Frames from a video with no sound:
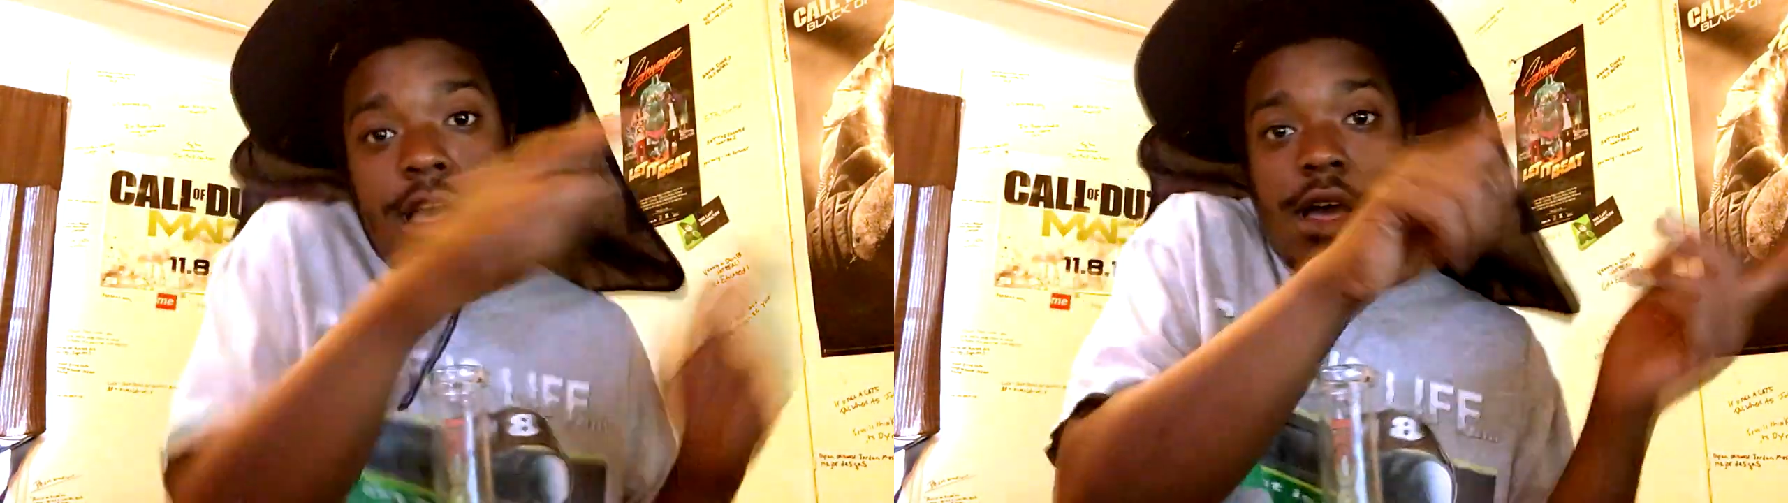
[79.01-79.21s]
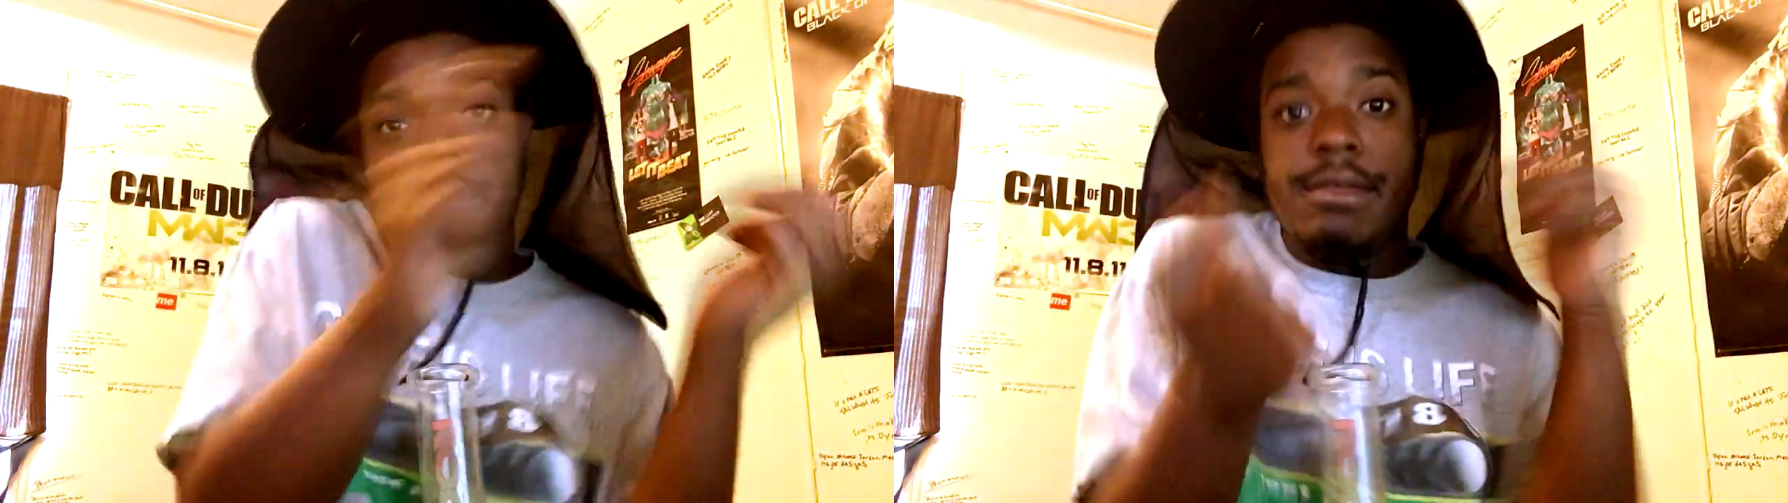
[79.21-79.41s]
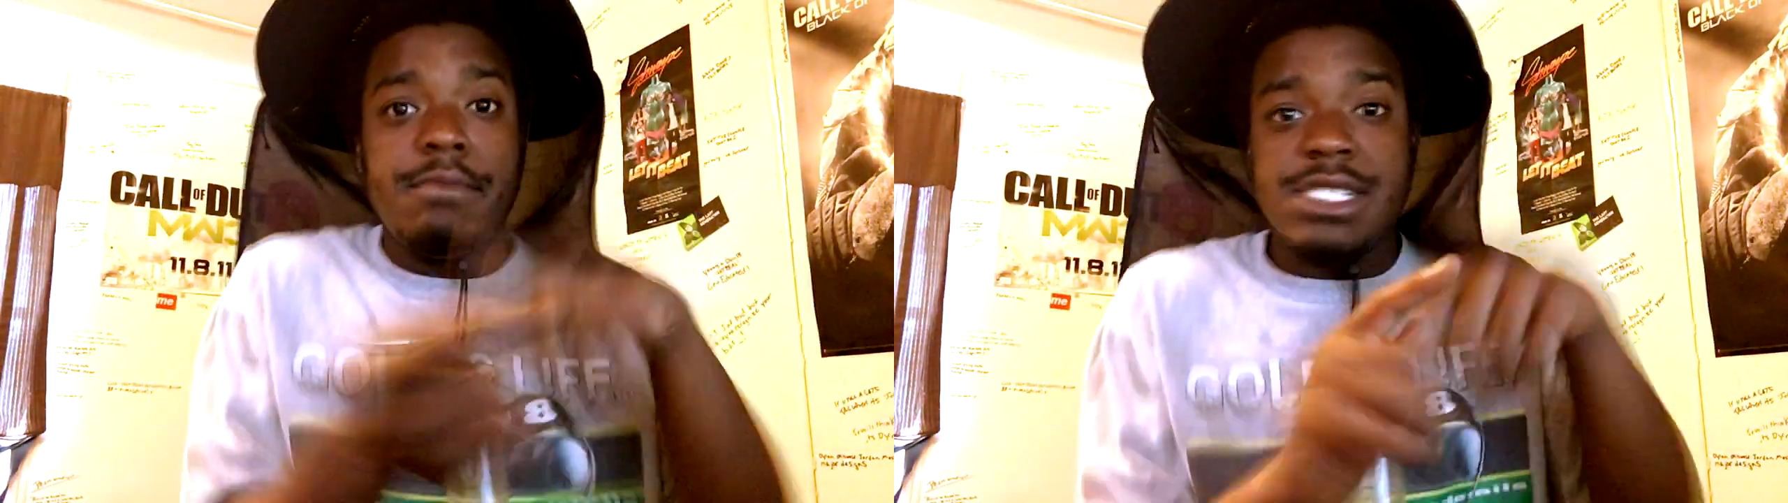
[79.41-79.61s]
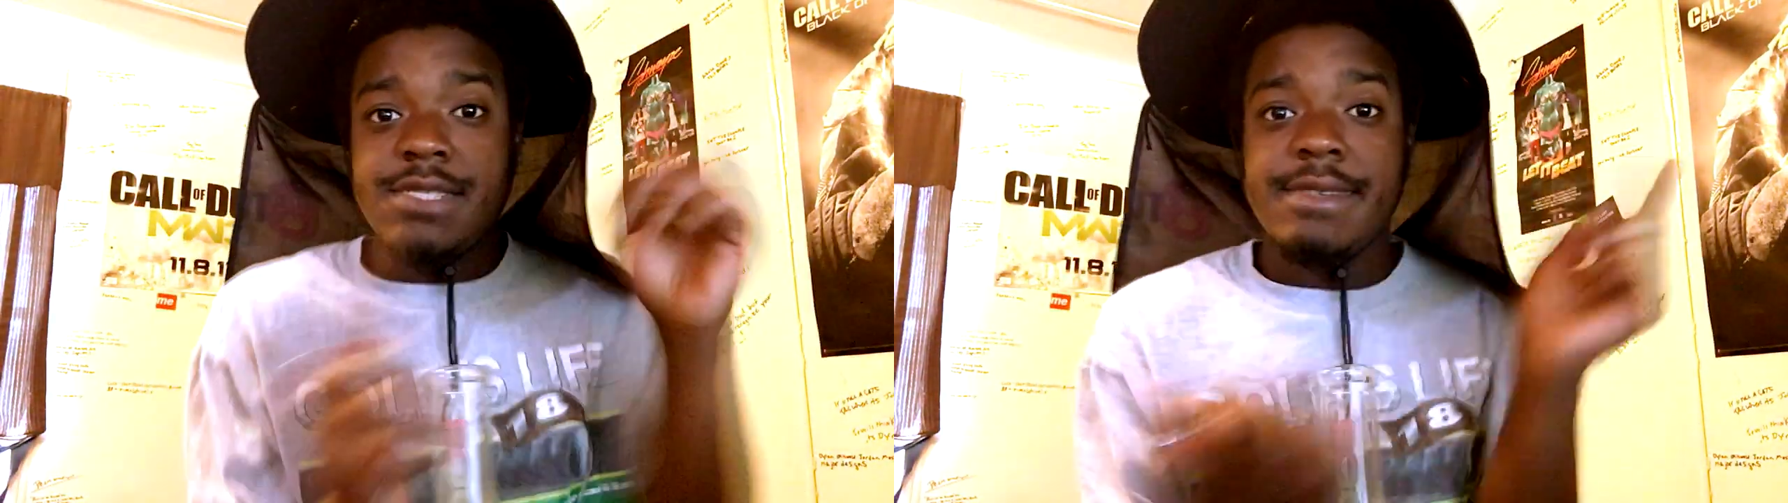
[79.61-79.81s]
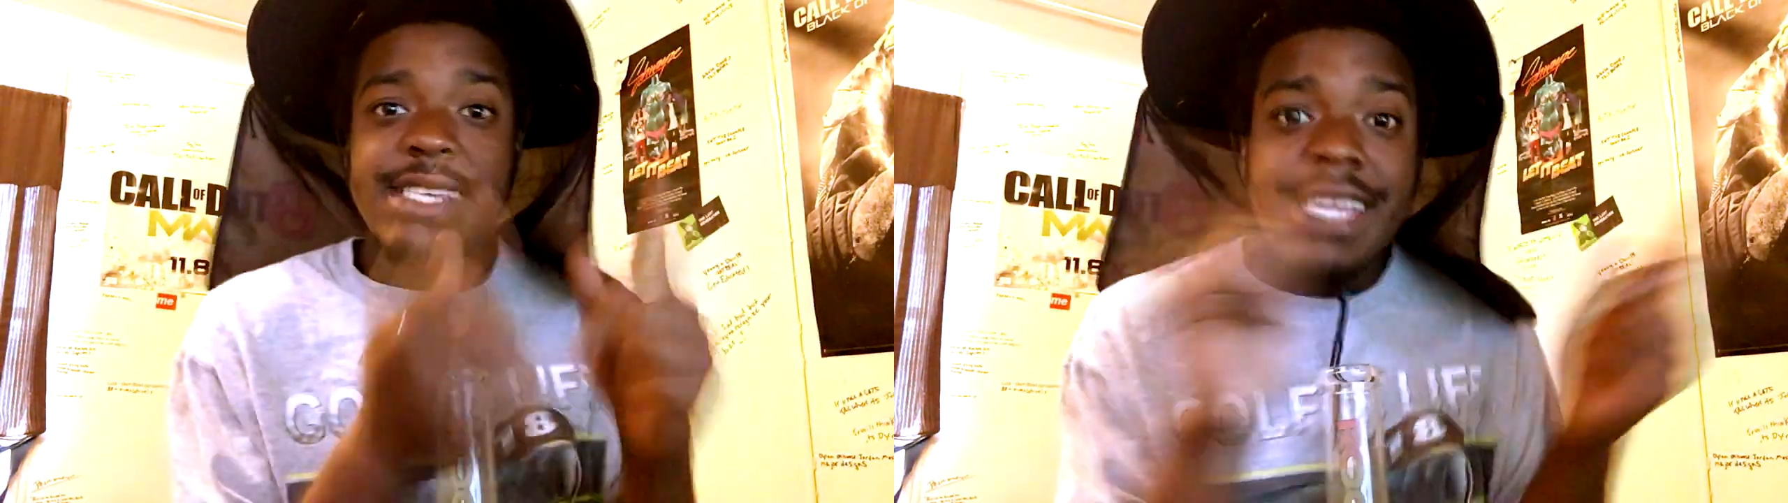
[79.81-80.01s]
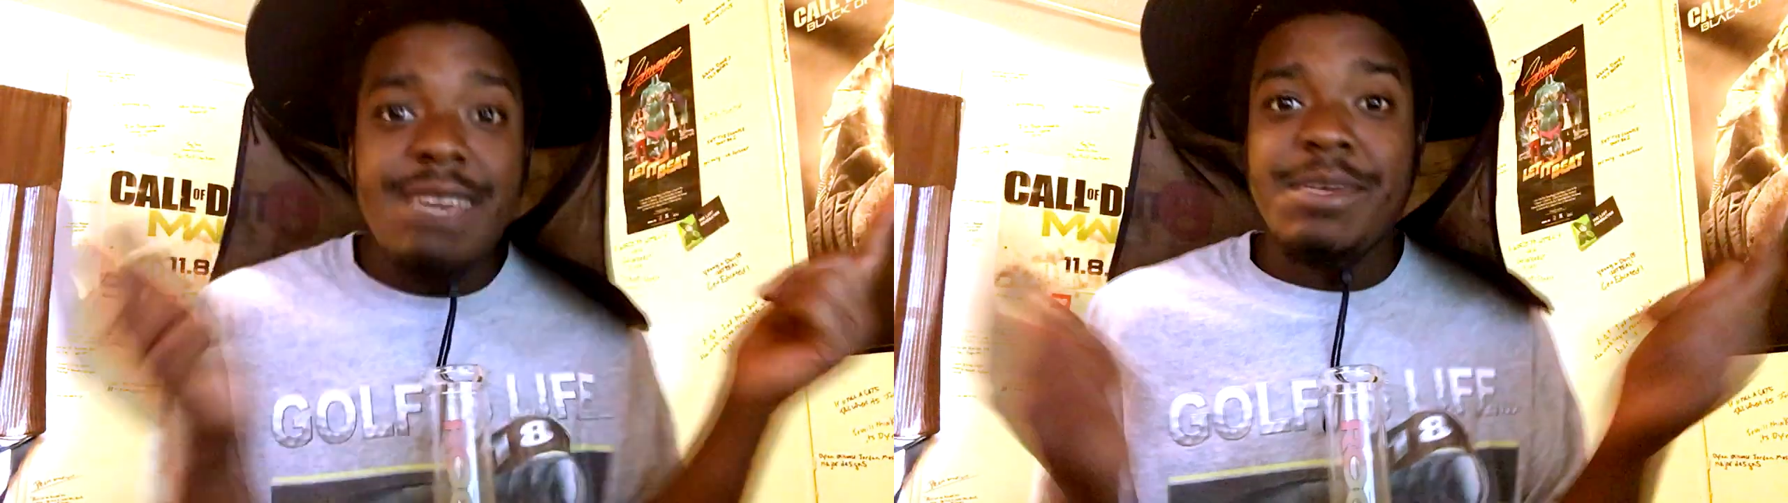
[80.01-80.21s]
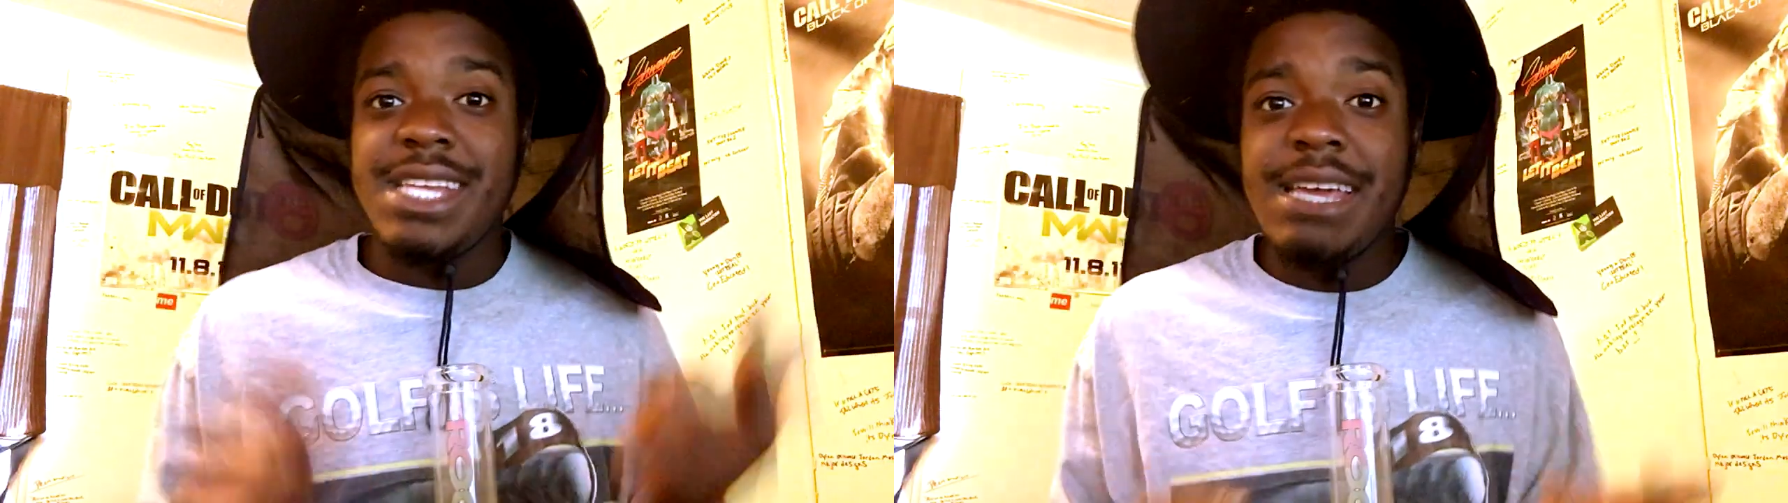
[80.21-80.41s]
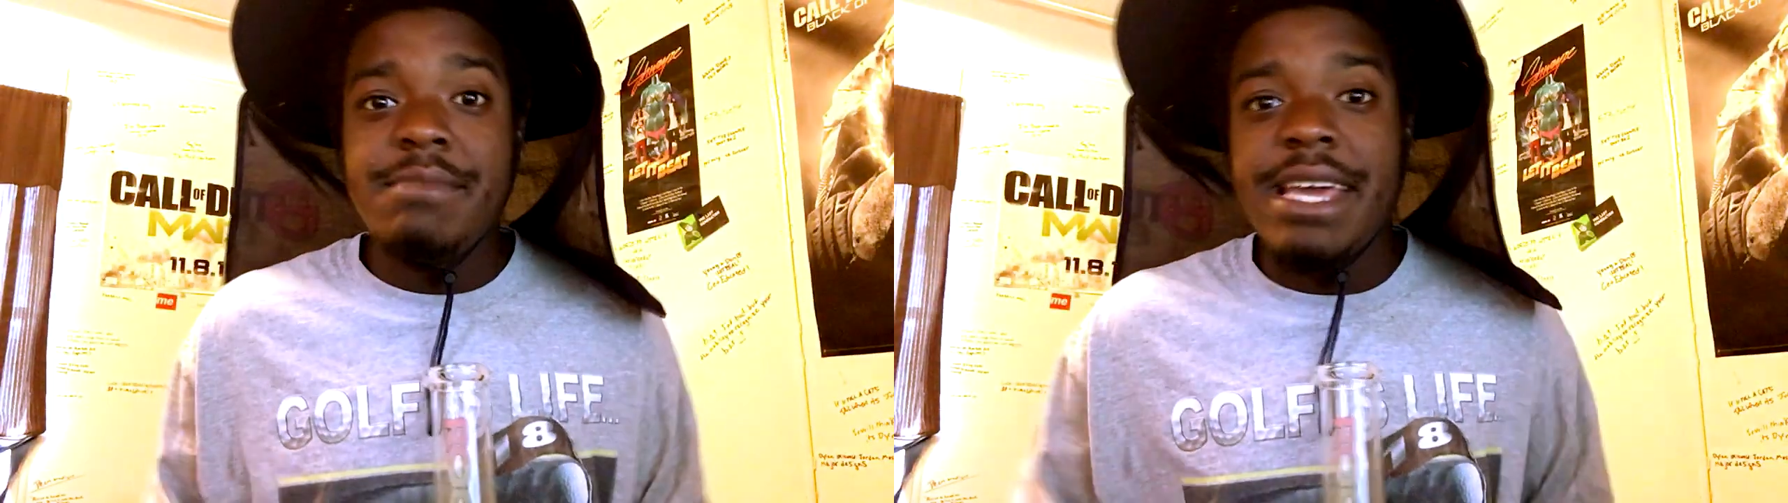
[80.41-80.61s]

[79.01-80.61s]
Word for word: Um, I'ma just Eminem